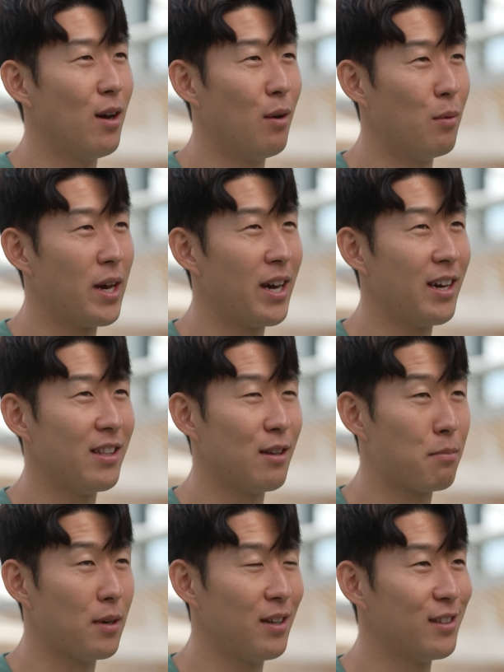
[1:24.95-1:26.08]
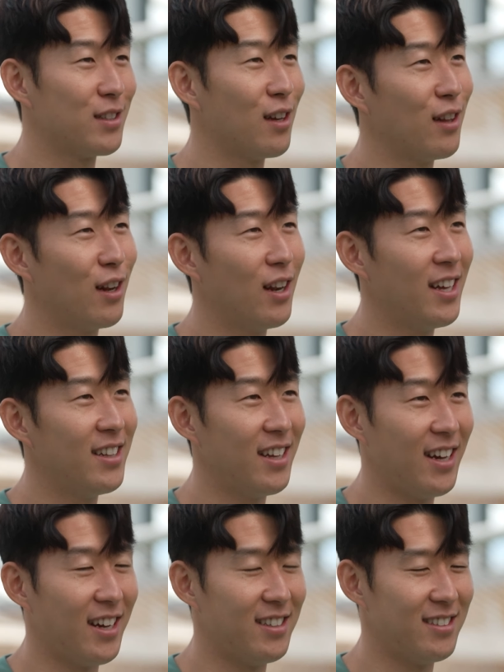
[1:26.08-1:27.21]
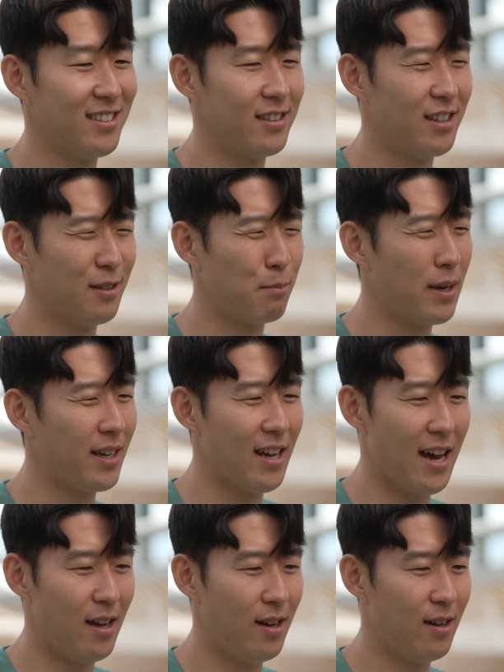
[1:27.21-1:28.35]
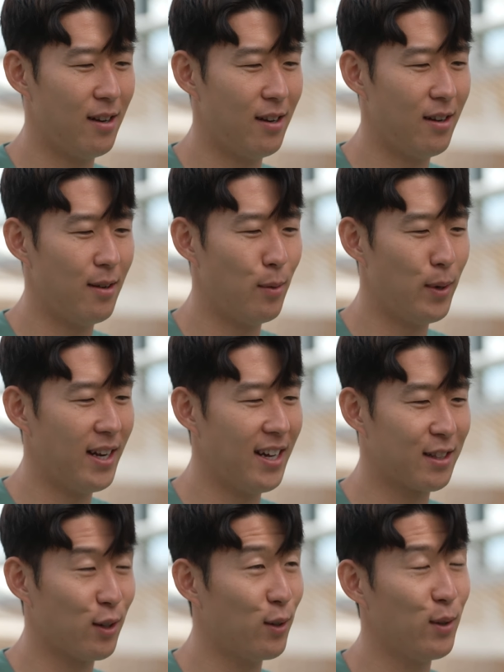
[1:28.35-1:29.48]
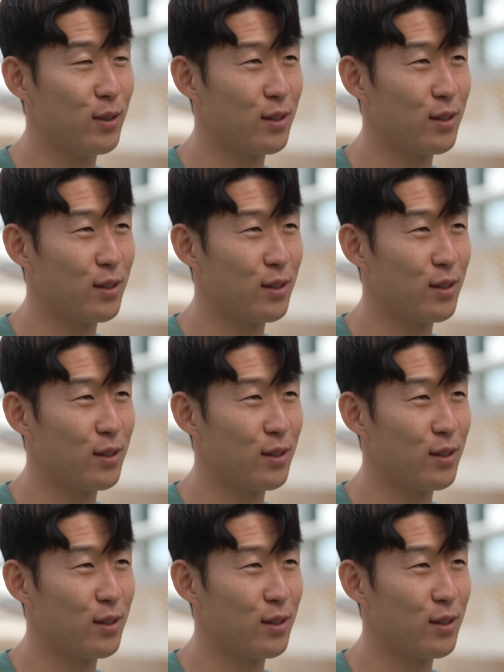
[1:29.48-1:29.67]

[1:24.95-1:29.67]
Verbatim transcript: away in the in the Sunderland and didn't play well at all.